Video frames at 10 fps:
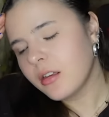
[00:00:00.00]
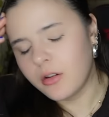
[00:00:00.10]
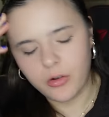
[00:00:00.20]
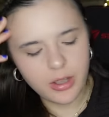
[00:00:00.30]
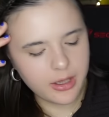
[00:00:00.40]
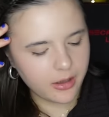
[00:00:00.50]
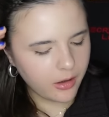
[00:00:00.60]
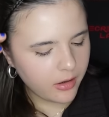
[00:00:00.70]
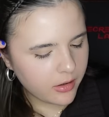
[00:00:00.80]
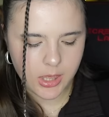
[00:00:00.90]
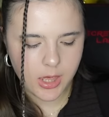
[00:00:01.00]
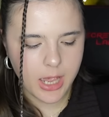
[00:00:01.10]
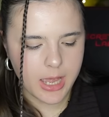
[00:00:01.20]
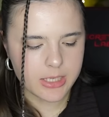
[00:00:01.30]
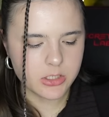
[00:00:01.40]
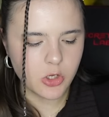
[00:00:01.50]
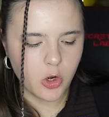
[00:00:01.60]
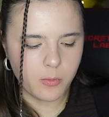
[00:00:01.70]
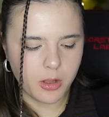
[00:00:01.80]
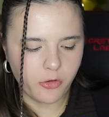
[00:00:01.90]
Okay. He has
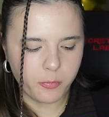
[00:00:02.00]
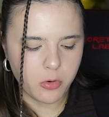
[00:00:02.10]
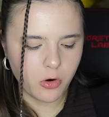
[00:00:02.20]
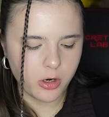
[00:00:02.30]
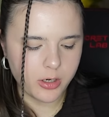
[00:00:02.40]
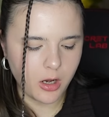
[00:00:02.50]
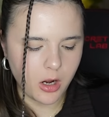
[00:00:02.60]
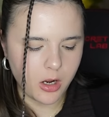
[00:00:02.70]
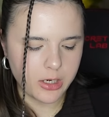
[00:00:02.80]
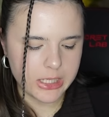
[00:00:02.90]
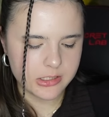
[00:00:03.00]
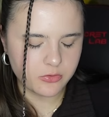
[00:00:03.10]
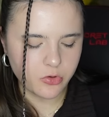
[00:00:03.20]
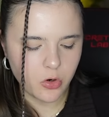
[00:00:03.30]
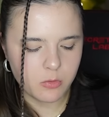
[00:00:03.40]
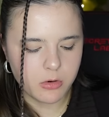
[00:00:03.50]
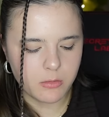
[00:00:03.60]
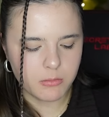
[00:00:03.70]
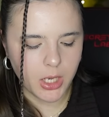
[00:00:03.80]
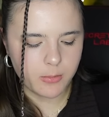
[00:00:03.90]
no MILF porn on his phone,
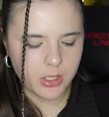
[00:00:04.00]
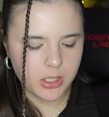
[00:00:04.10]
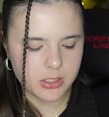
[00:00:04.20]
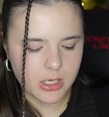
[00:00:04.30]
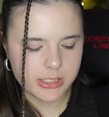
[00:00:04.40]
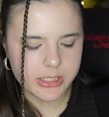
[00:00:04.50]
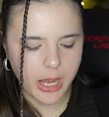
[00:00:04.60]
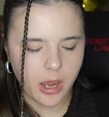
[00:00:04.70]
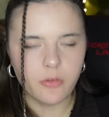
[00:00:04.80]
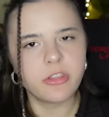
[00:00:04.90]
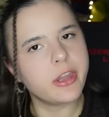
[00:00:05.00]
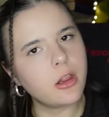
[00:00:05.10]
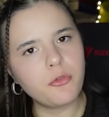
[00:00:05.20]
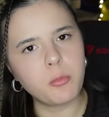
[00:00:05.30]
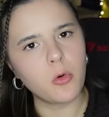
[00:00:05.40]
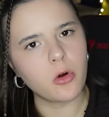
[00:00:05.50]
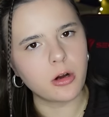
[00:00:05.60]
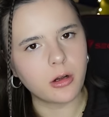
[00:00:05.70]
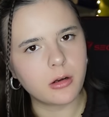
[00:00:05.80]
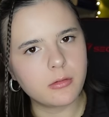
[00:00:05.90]
but maybe he does have DILF
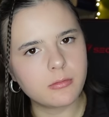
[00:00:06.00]
porn.